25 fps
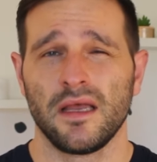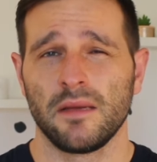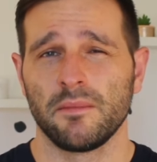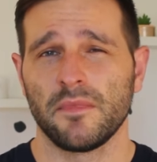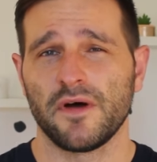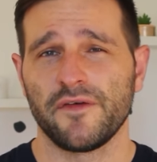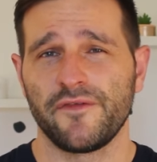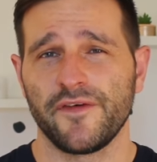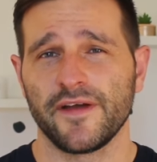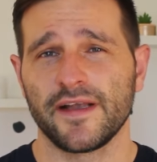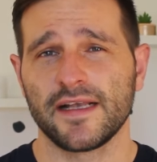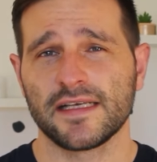
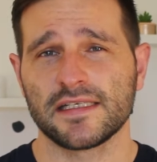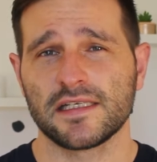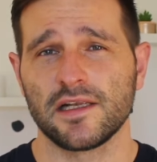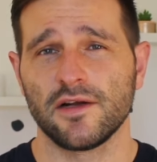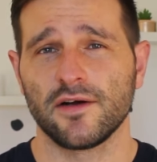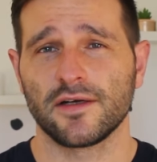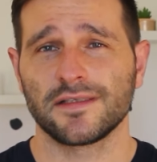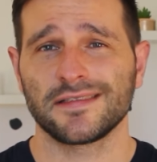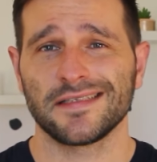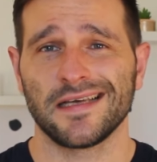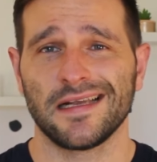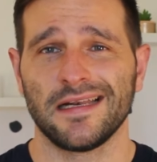my figures
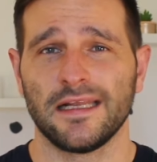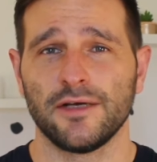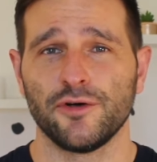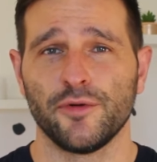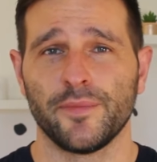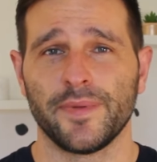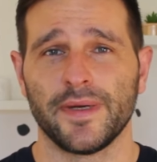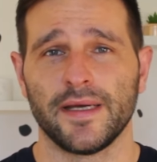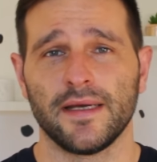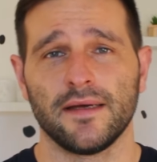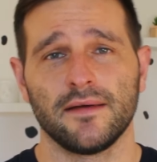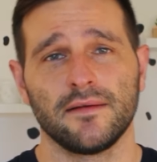looked a little
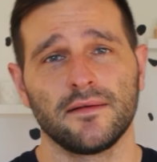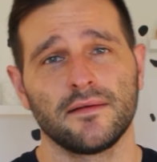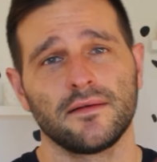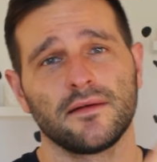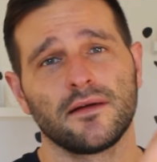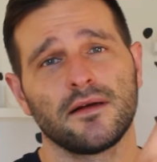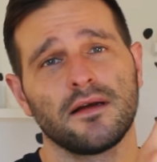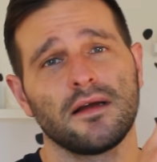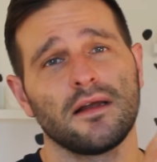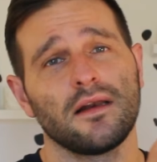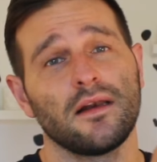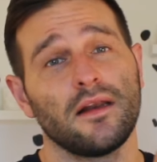bit
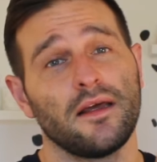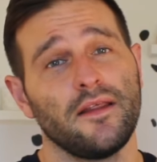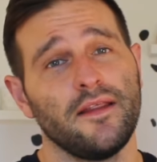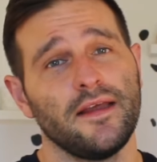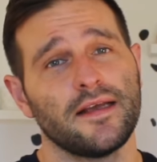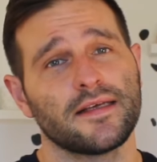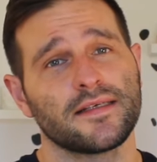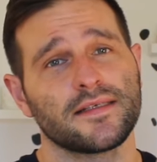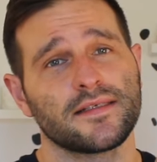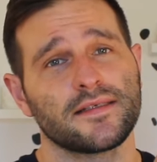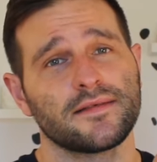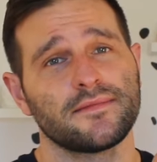like
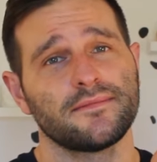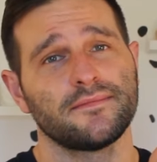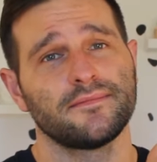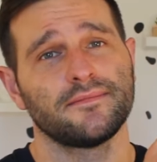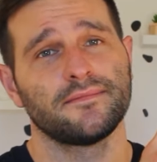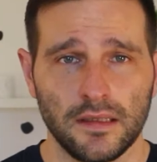this.